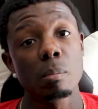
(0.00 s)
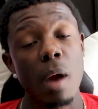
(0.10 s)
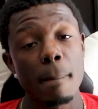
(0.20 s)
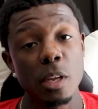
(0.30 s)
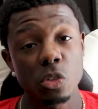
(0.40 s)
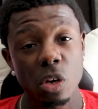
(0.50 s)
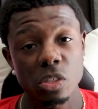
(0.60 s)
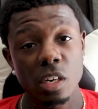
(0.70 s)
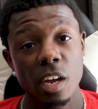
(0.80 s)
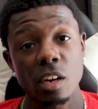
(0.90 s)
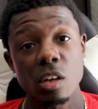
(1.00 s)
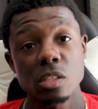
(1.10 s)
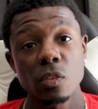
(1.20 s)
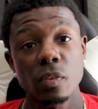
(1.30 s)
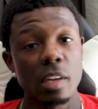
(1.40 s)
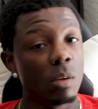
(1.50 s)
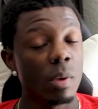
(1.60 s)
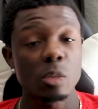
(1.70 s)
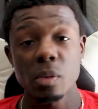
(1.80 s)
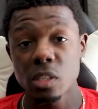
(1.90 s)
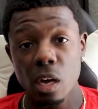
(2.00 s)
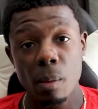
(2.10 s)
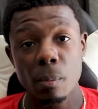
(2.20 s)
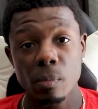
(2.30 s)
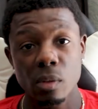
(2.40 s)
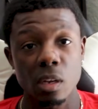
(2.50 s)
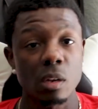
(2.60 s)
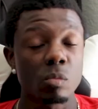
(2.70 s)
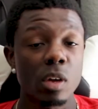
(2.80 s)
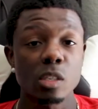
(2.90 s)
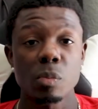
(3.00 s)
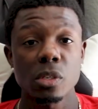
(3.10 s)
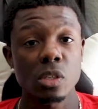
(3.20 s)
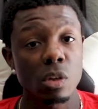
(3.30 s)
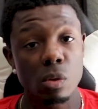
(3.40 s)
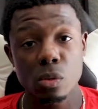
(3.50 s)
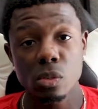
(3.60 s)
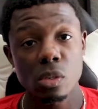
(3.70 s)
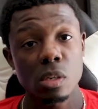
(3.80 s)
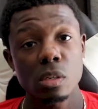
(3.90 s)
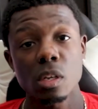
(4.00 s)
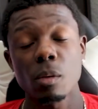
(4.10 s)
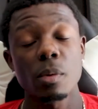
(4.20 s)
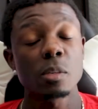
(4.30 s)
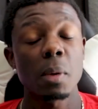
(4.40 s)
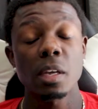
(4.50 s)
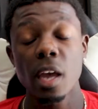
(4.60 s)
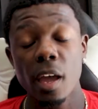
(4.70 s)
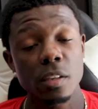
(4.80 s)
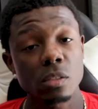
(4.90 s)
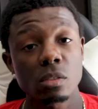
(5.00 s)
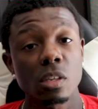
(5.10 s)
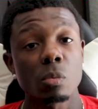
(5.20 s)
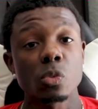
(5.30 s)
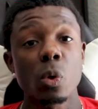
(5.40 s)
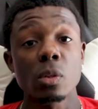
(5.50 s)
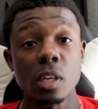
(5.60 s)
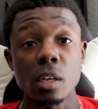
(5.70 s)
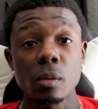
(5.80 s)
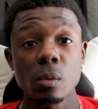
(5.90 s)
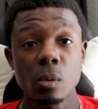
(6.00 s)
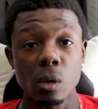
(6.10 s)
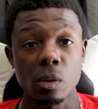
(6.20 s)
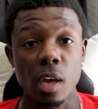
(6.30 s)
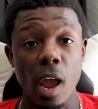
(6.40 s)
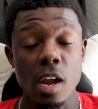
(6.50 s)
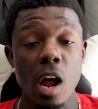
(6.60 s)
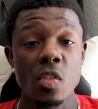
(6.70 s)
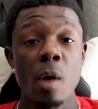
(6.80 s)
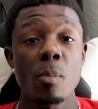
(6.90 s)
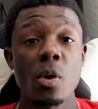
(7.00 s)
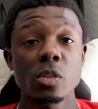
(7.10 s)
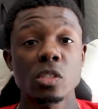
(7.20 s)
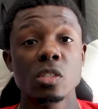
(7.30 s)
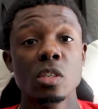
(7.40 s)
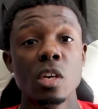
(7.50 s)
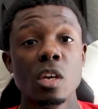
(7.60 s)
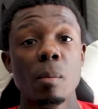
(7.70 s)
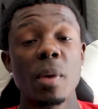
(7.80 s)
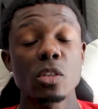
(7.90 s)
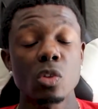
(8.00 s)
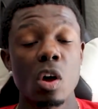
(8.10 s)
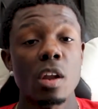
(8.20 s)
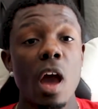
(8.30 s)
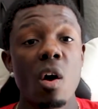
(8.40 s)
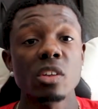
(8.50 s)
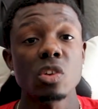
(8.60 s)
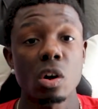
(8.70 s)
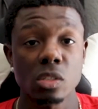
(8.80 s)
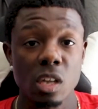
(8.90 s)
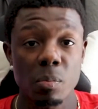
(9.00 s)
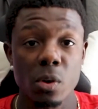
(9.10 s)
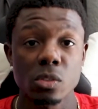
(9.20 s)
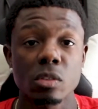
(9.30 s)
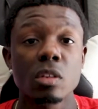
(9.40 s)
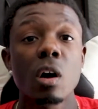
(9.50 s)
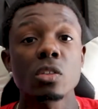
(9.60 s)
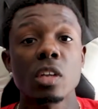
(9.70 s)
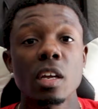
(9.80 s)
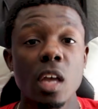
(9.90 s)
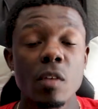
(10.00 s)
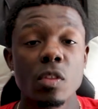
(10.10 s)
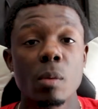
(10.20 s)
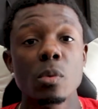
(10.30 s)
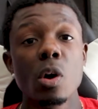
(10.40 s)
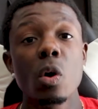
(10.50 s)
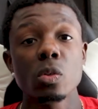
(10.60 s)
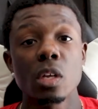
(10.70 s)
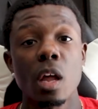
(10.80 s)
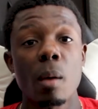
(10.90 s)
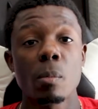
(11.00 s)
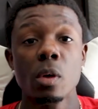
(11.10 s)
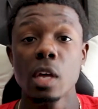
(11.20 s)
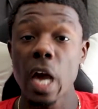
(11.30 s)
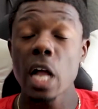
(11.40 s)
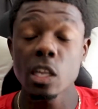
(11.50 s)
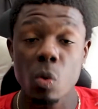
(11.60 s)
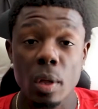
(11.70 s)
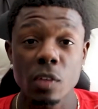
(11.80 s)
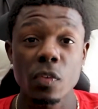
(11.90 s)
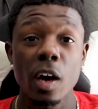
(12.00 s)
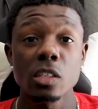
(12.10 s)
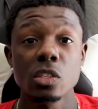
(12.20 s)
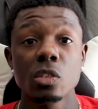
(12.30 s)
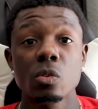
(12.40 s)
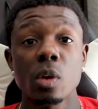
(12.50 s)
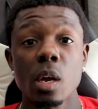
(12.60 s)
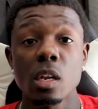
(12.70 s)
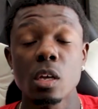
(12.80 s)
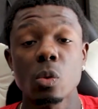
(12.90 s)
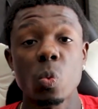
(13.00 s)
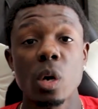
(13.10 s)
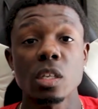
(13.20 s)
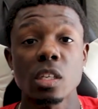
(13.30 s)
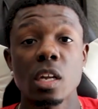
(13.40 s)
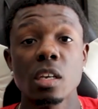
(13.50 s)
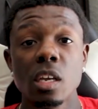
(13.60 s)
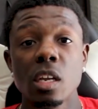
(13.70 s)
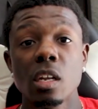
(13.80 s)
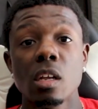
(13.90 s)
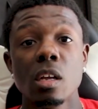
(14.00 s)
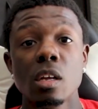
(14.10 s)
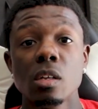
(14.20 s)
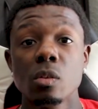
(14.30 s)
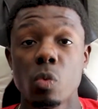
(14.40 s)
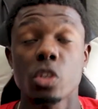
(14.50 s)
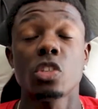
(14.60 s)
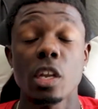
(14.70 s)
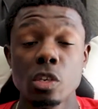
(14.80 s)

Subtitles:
by me charging a diagnostic fee, I didn't waste my time, I didn't waste my skills, I didn't waste my gas. It was worth it. Okay, and now that person, based on how I talked to that person and knowledge that I gave them, knows that I'm highly qualified to do any other work that they need, which they